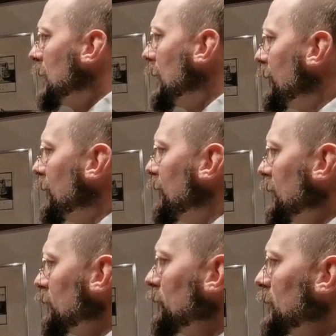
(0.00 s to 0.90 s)
And then
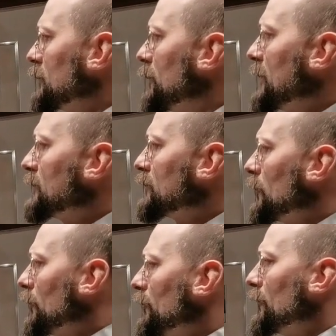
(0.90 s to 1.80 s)
this one is based
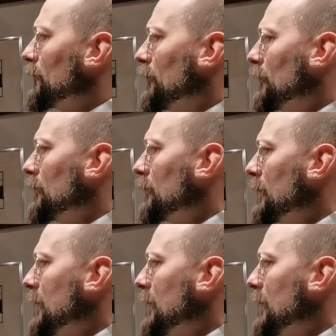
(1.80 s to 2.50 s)
on the